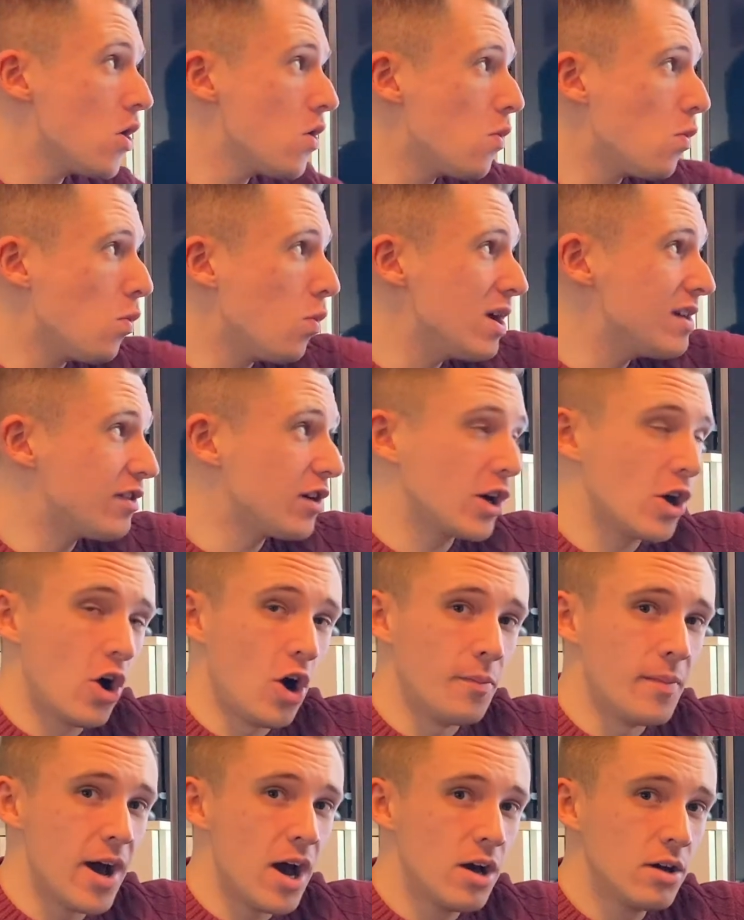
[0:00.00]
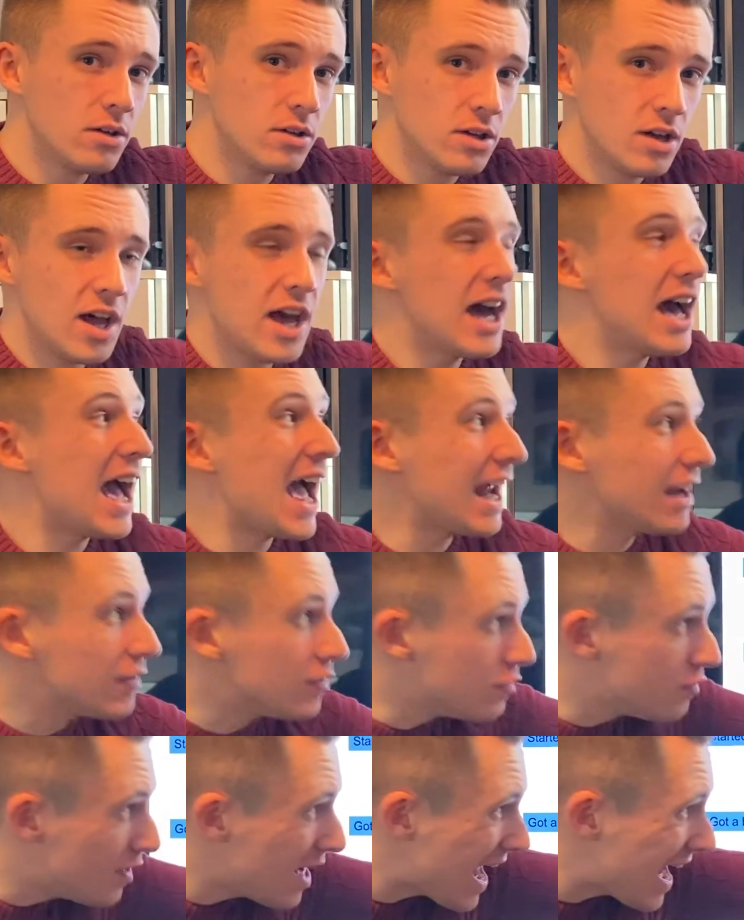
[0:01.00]
with a comma, and
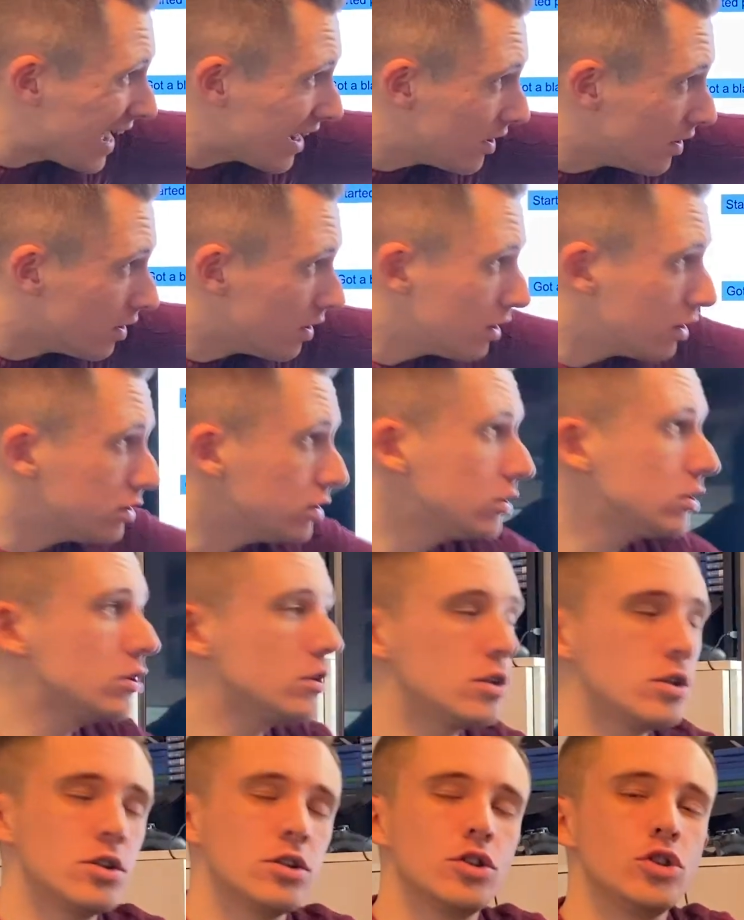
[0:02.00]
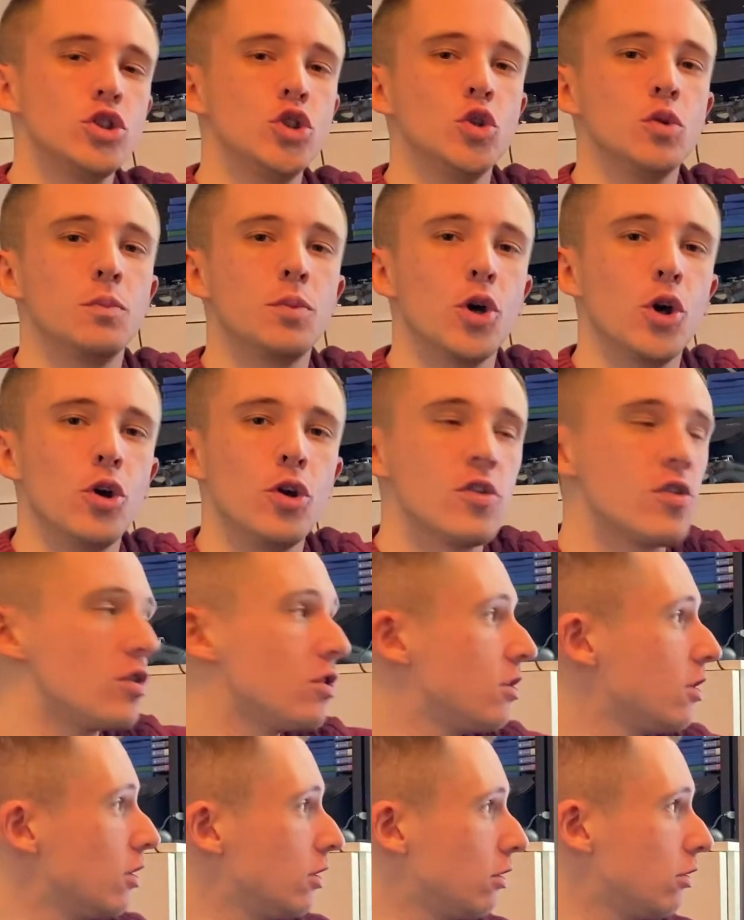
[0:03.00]
then you put
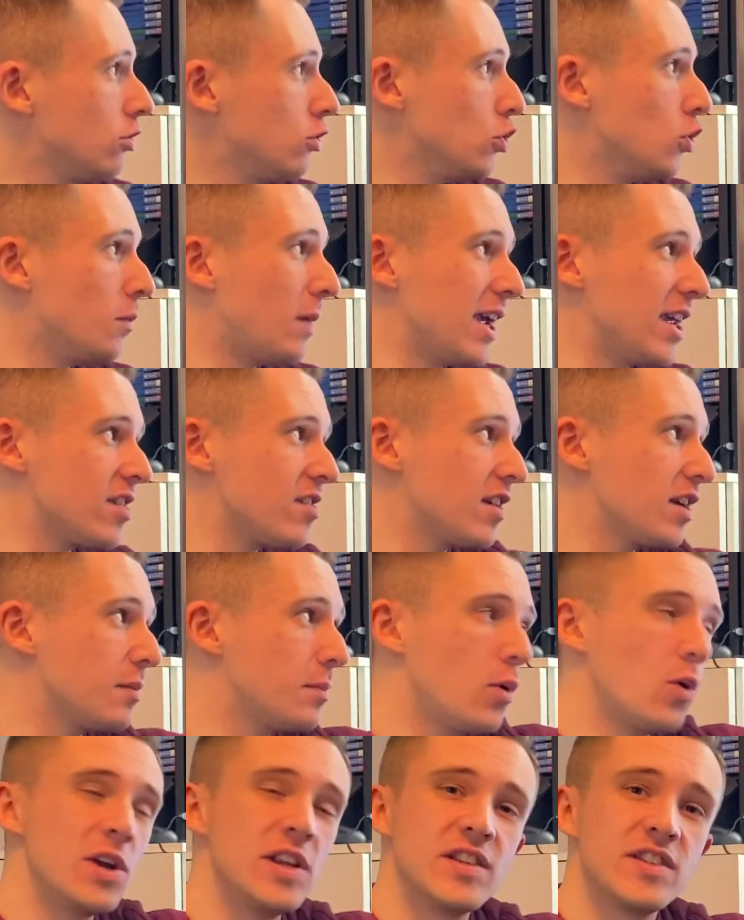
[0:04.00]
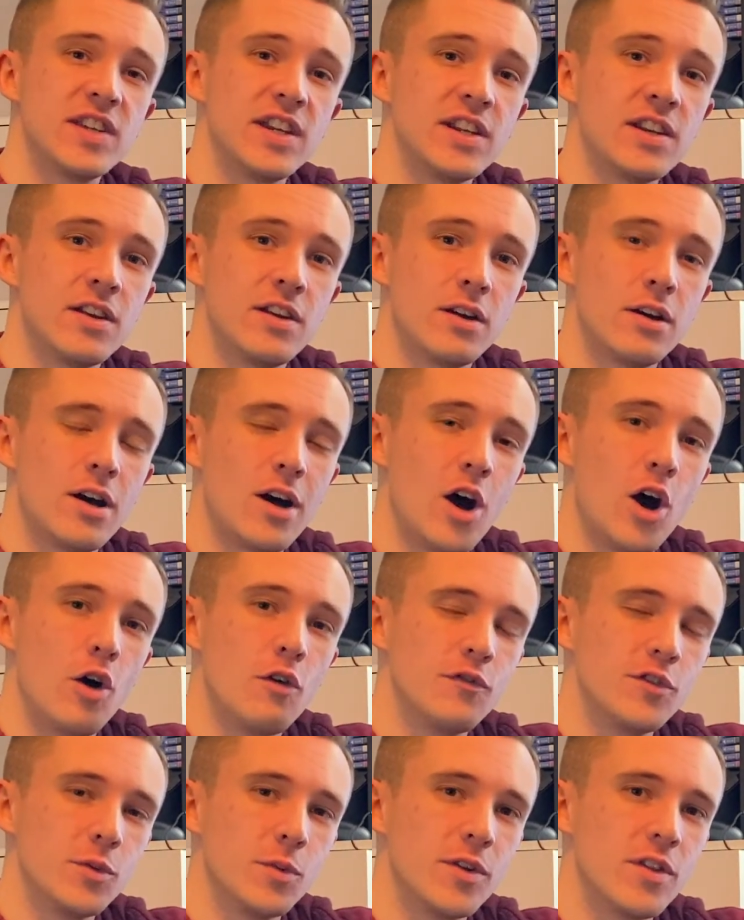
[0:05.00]
your basic point in
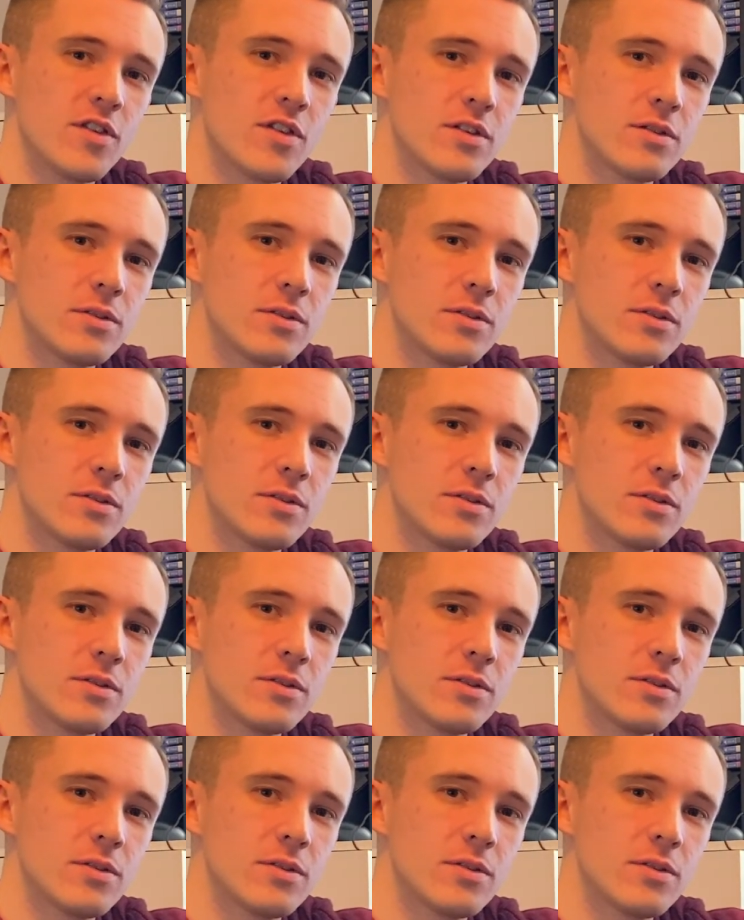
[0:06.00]
afterwards.